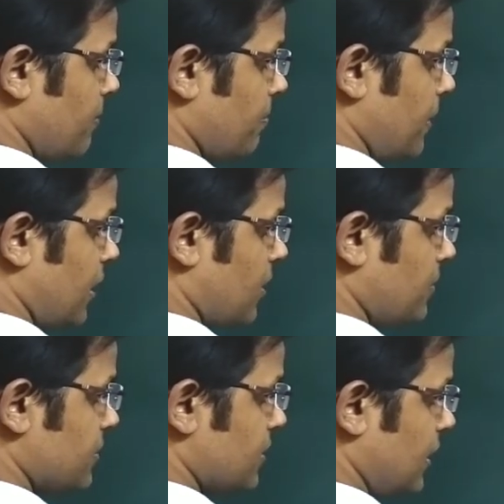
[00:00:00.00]

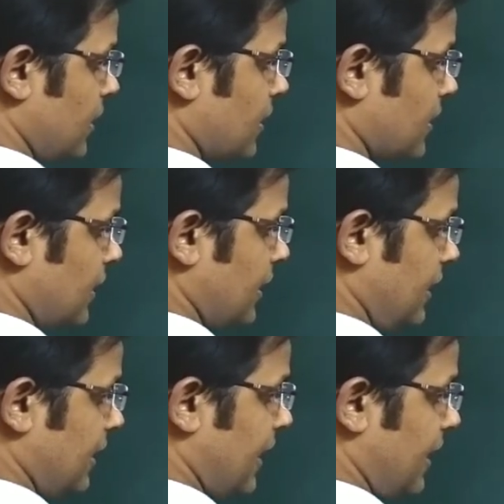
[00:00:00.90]
Becomes thinner
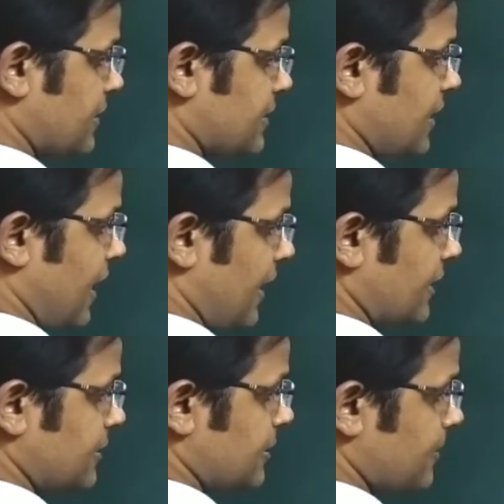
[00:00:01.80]
indicates
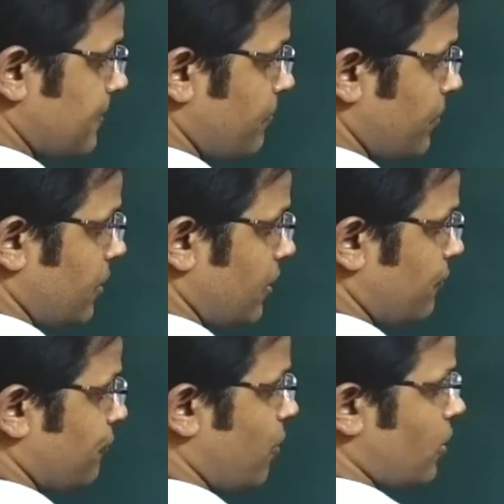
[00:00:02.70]
that the
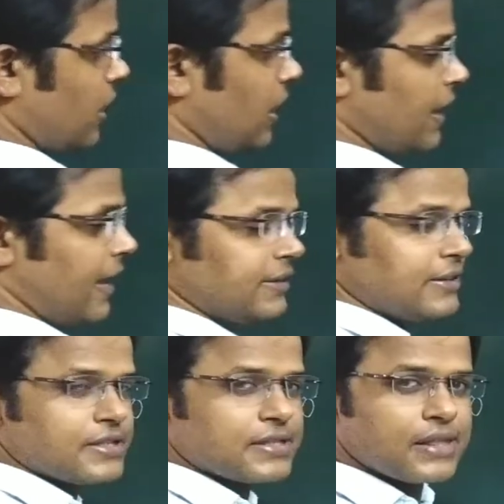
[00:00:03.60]
focal length
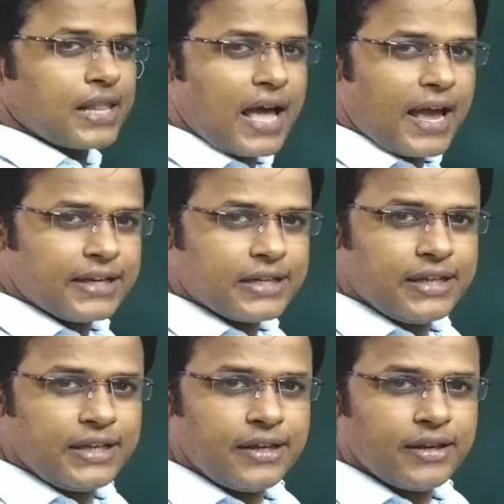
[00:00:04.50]
is
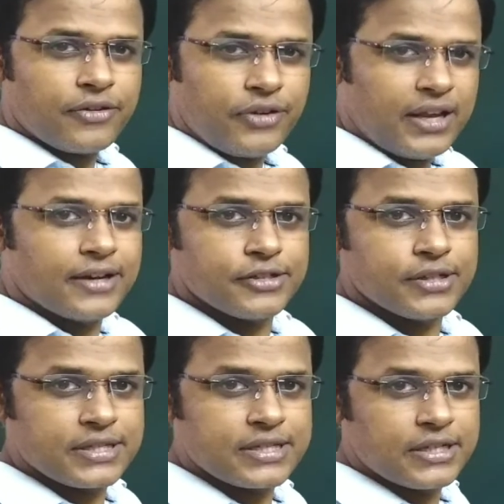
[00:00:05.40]
slightly
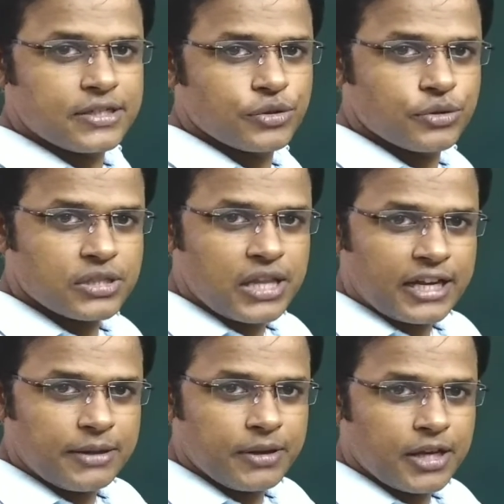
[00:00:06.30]
readjusted to
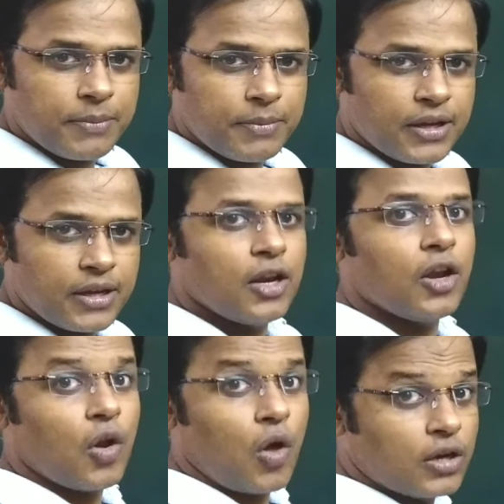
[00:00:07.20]
slightly becoming
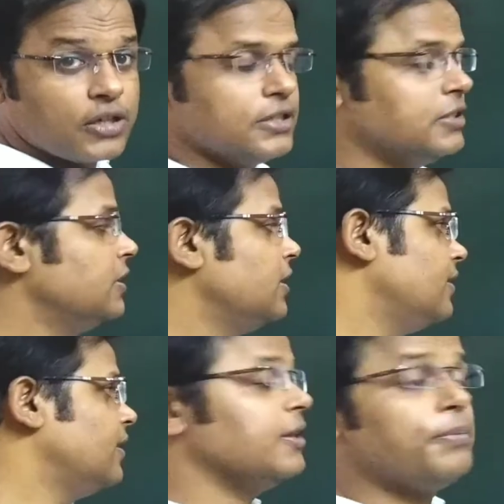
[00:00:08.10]
longer
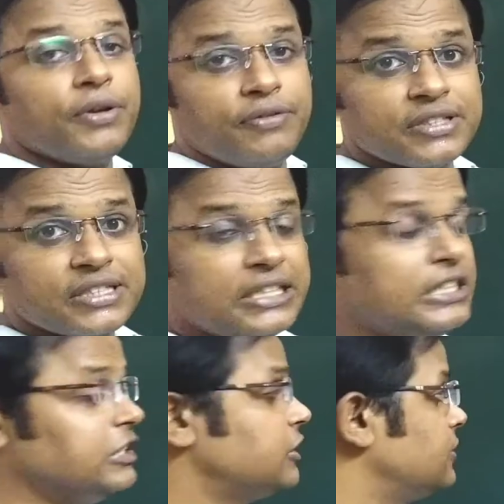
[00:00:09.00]
than the previous
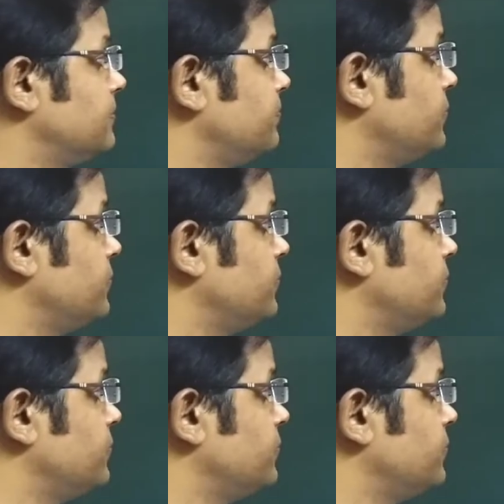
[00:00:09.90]
condition.